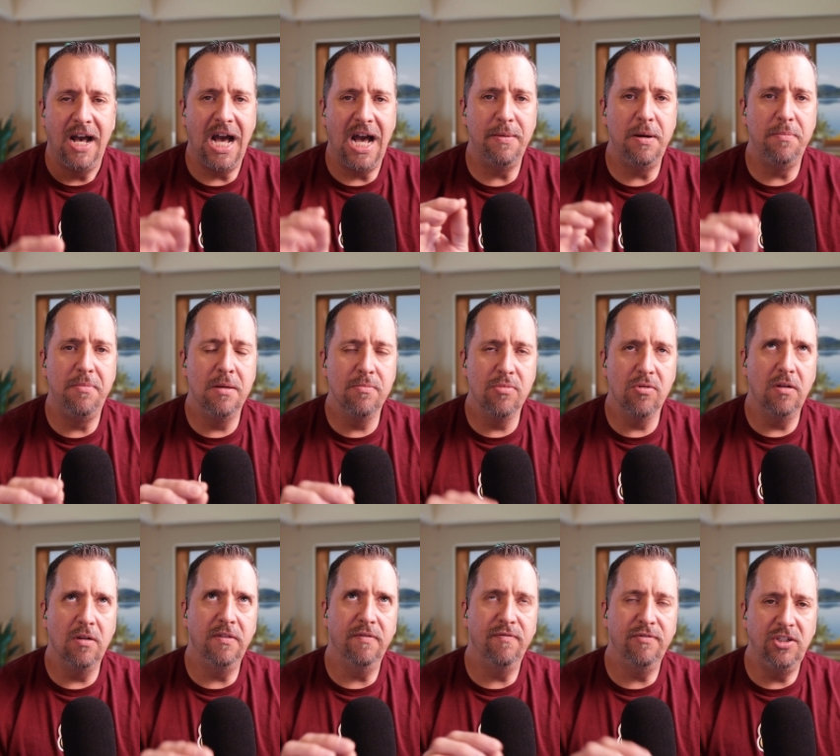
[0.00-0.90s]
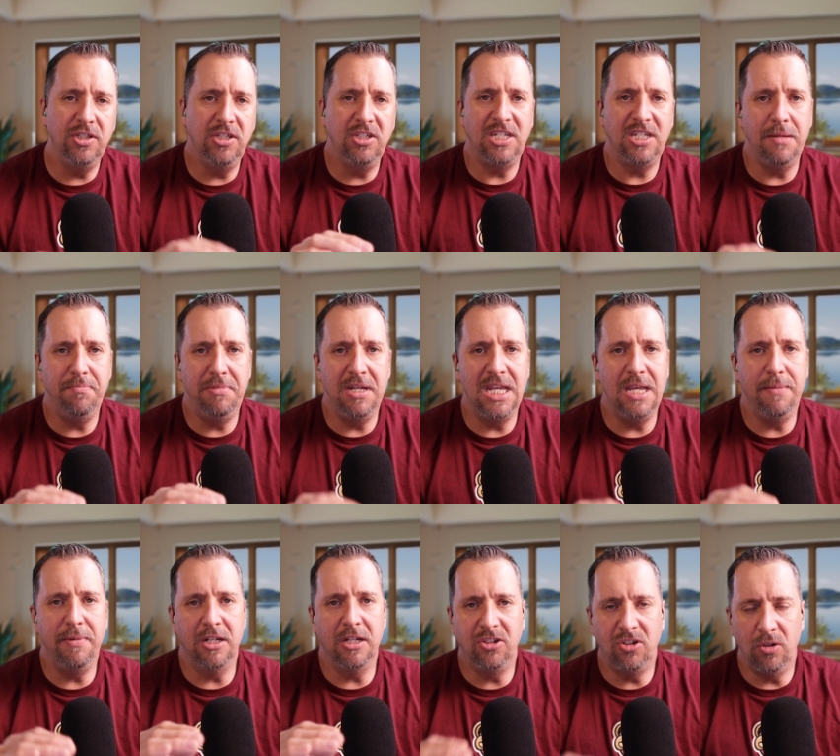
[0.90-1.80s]
I'm a member of the Virginia State
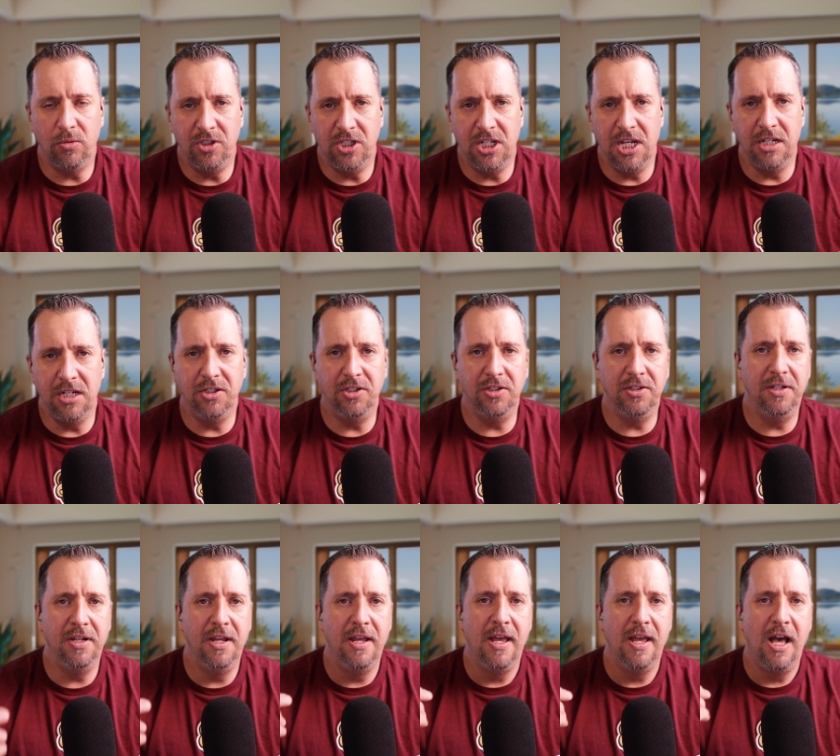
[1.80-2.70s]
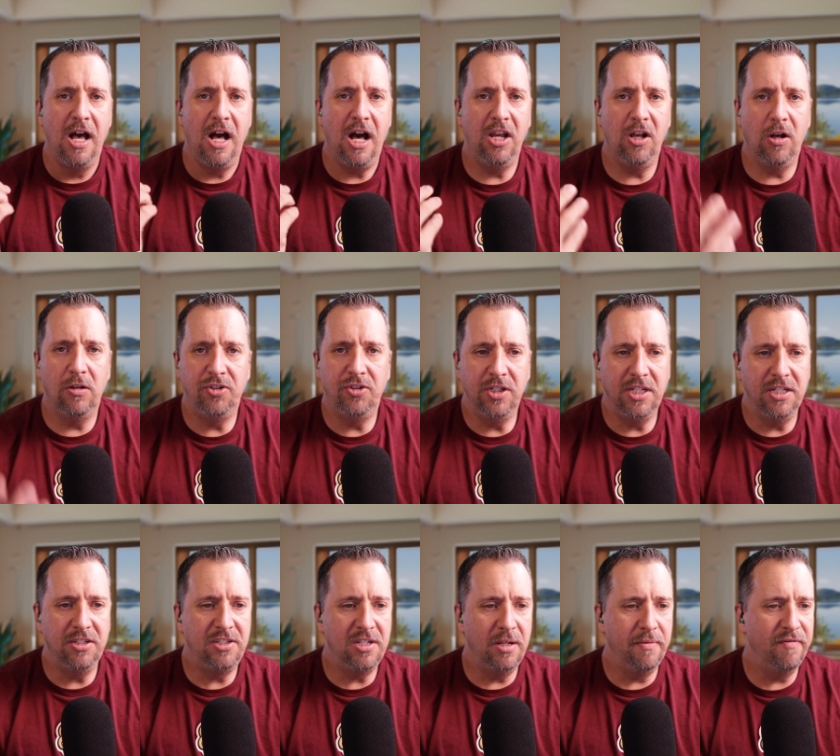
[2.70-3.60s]
Beekeeping Association. I also
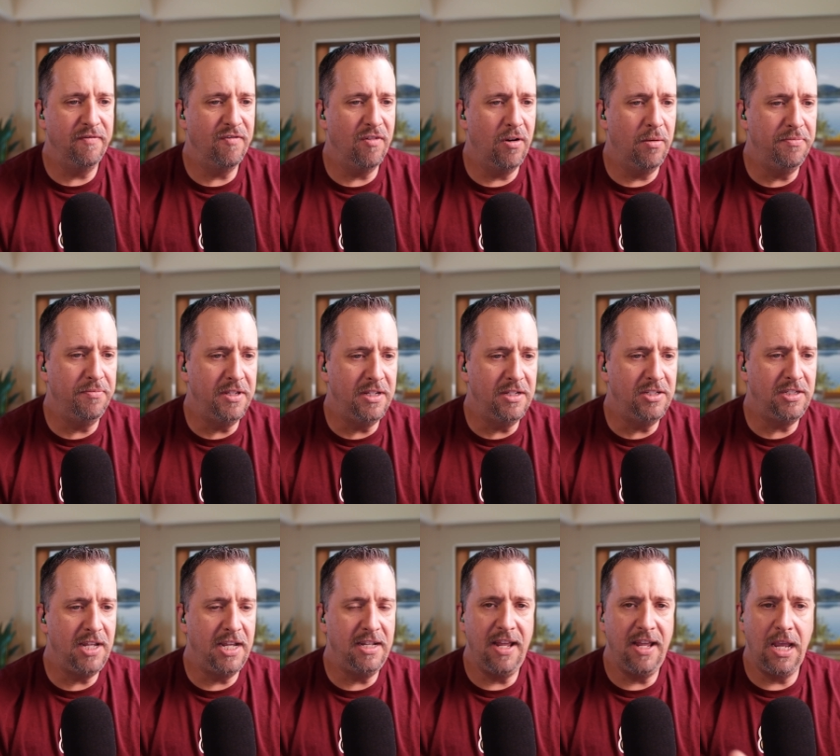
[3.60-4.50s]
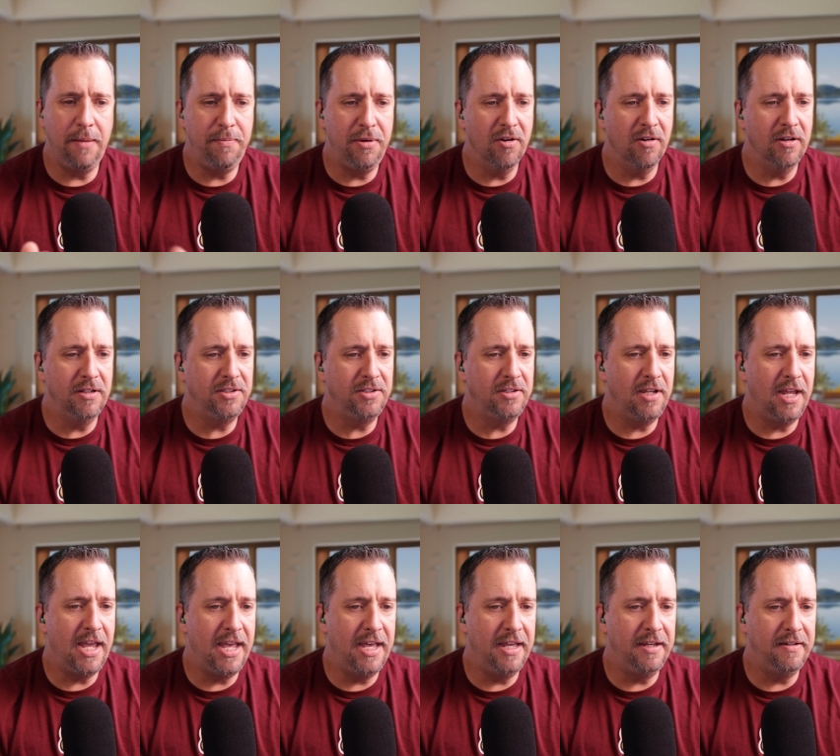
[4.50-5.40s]
get some from the State Apiarist,
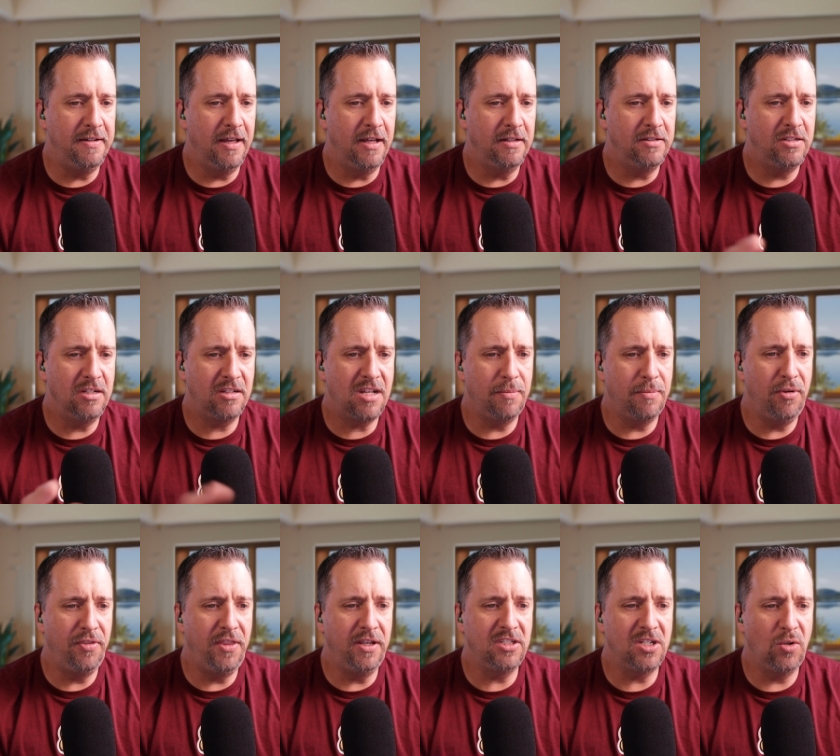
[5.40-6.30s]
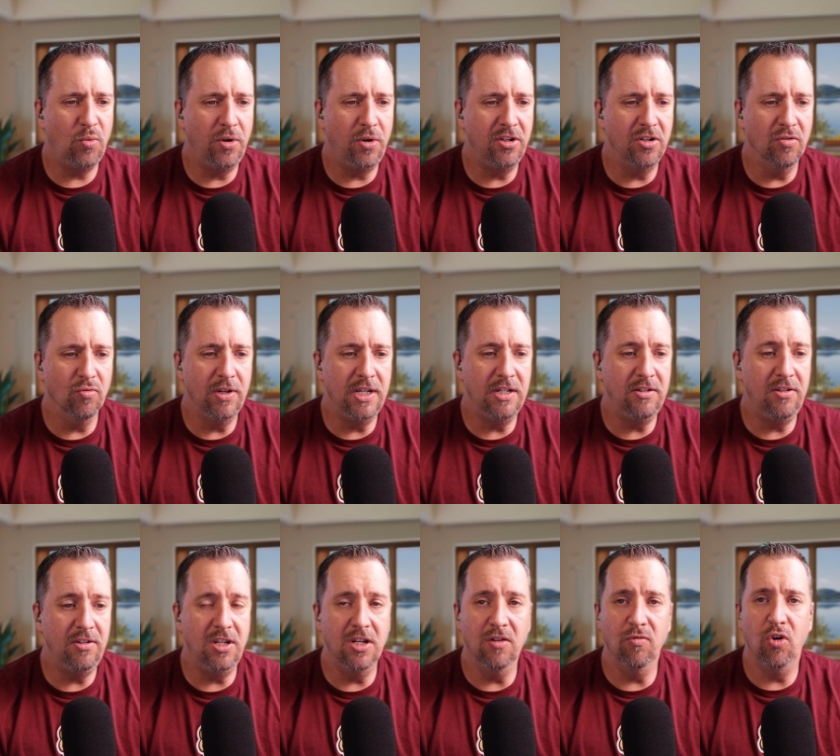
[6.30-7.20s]
and uh, just a couple things I wanted to read
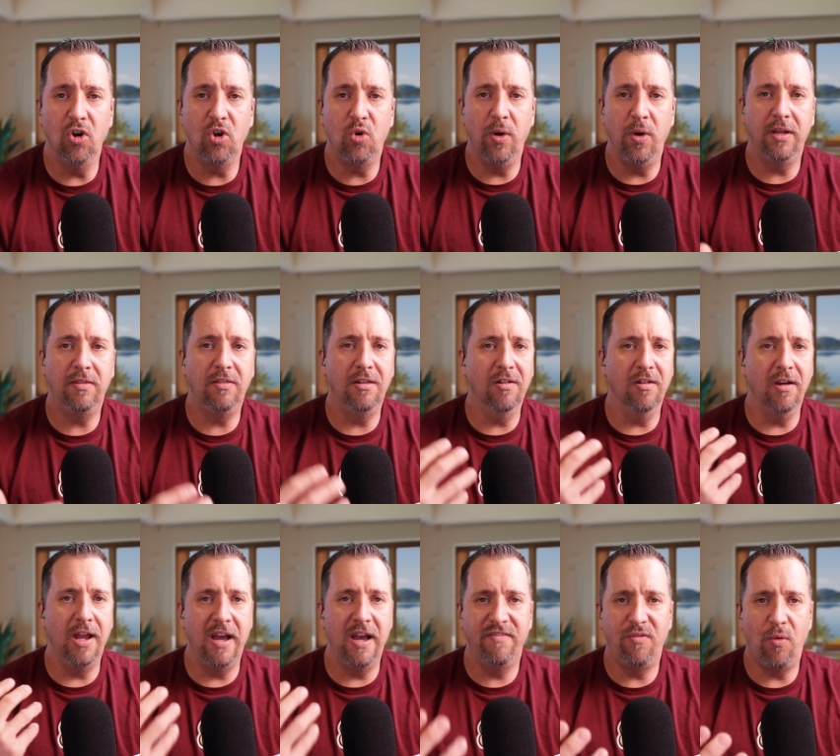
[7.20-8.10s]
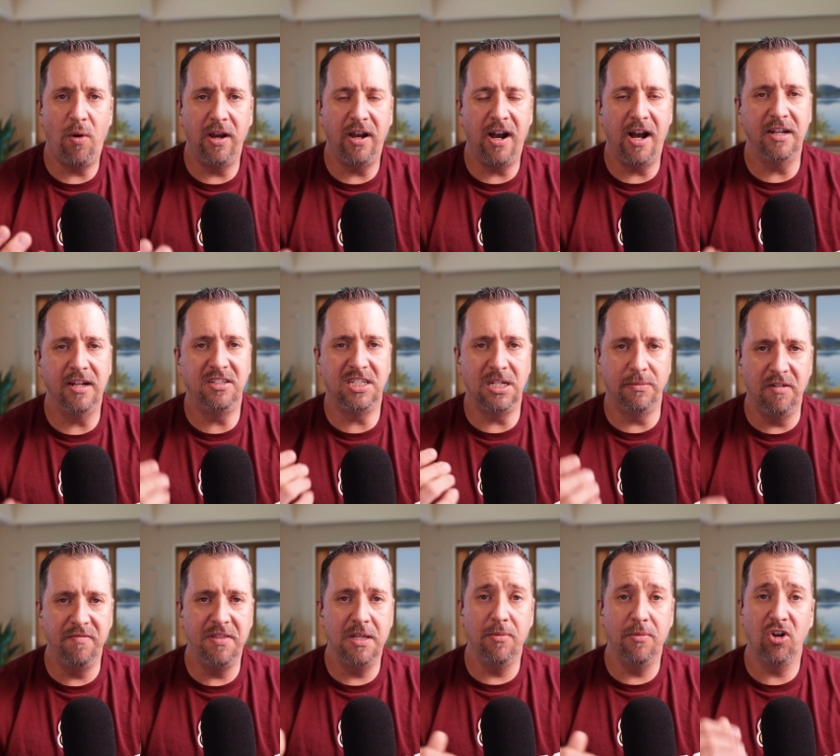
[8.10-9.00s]
to you real quick that are FYI. Some
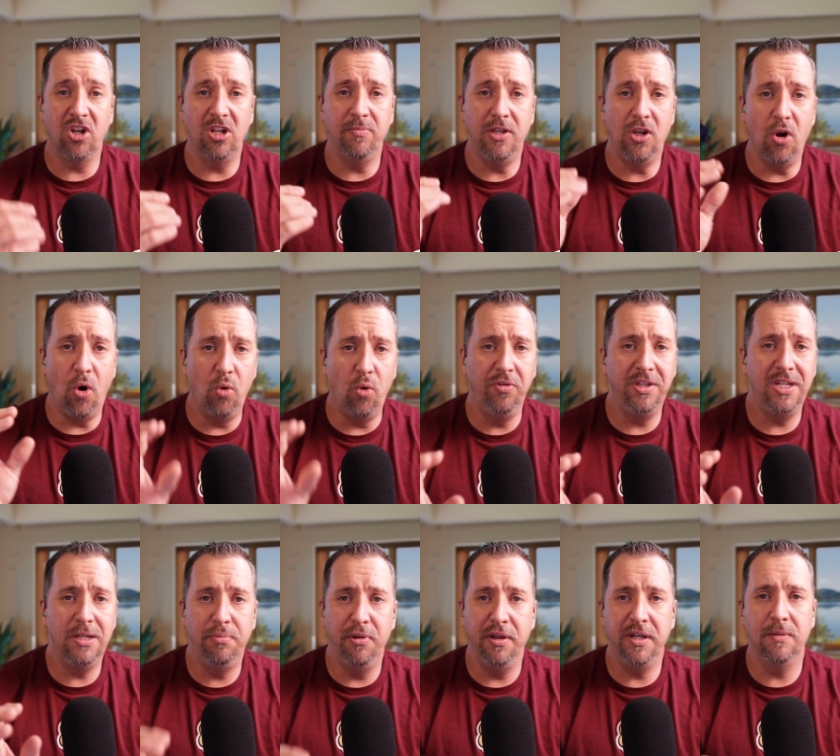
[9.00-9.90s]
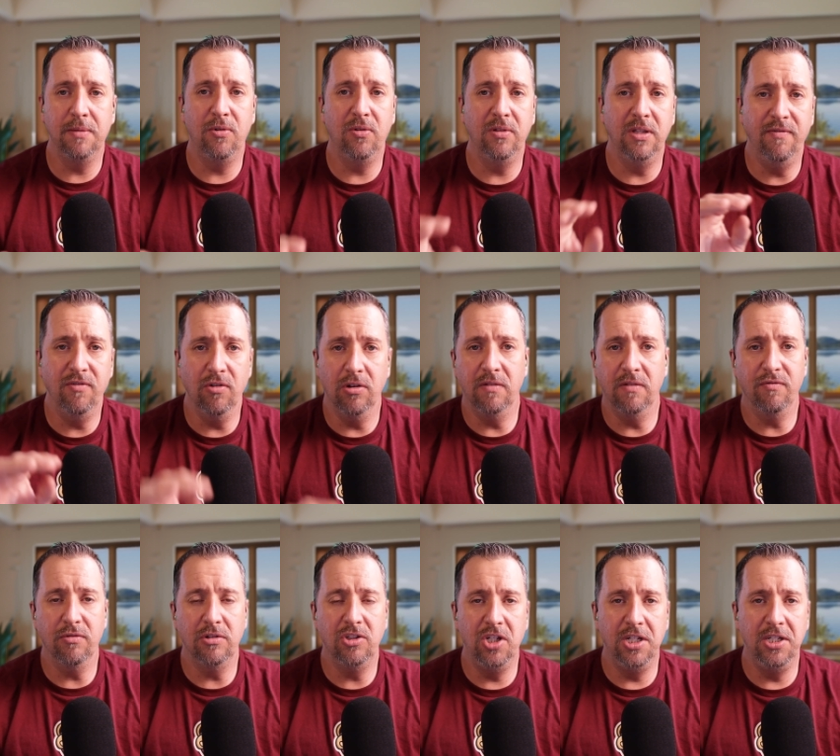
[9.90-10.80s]
of them are going to be only applicable if you're in
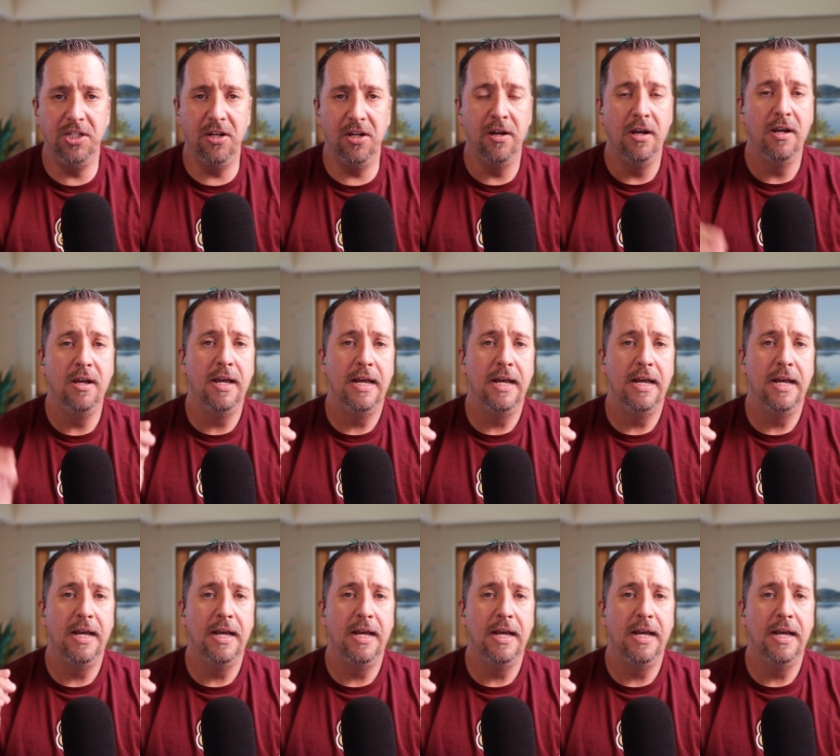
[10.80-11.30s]
Virginia.